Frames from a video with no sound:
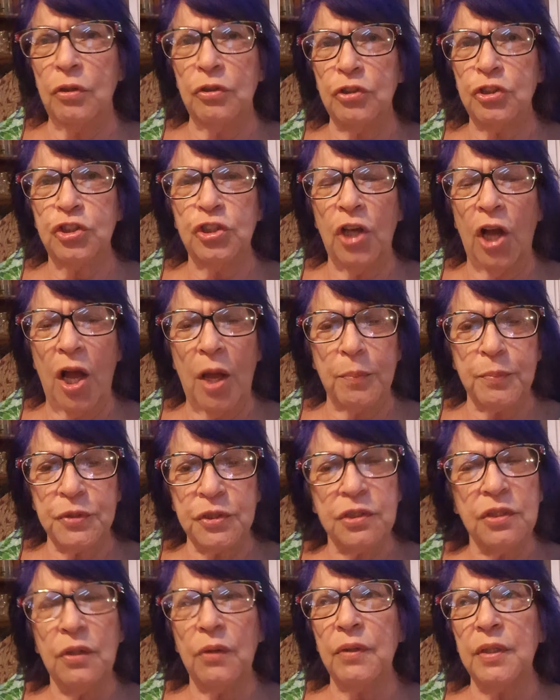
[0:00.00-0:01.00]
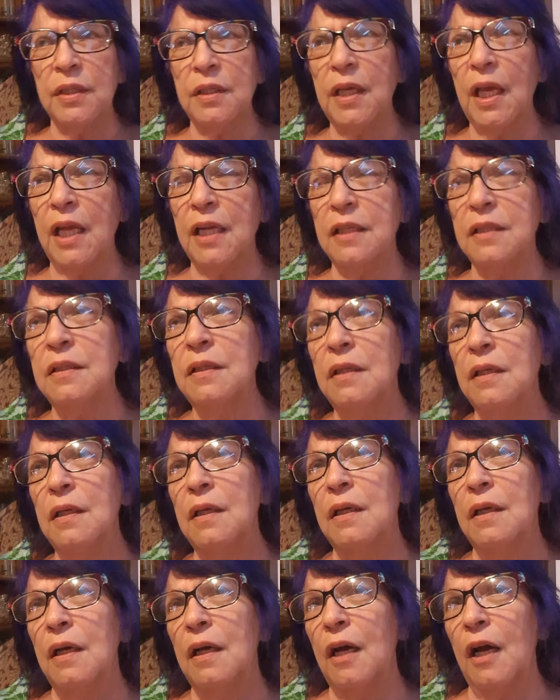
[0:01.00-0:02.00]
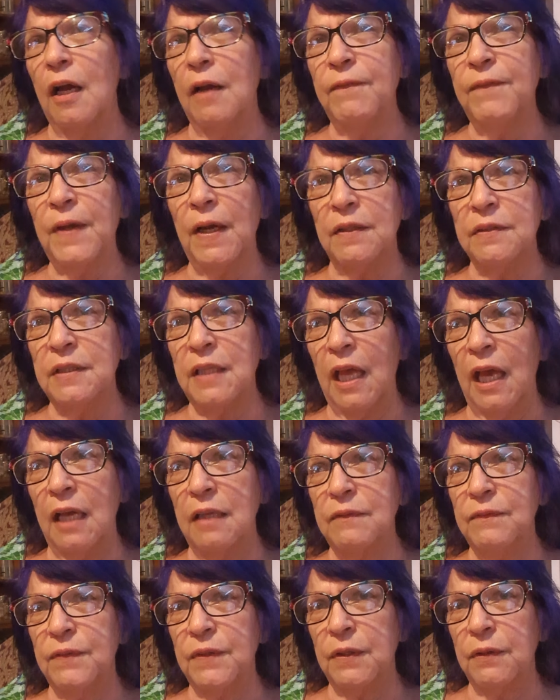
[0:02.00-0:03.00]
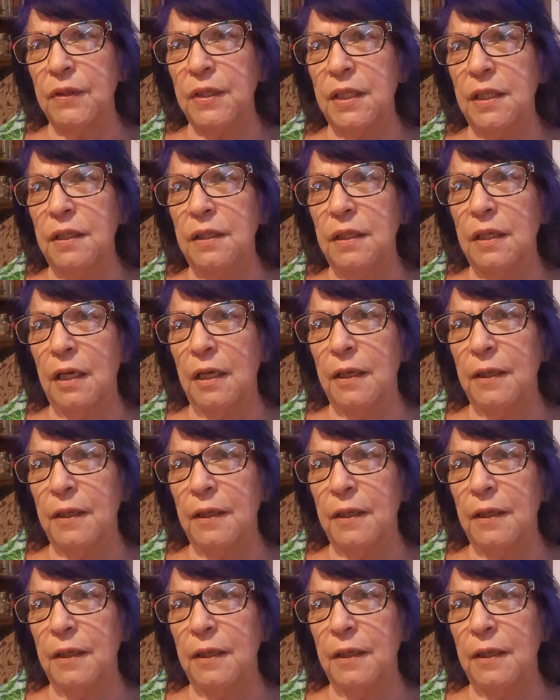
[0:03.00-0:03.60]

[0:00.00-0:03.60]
shops, and I found that very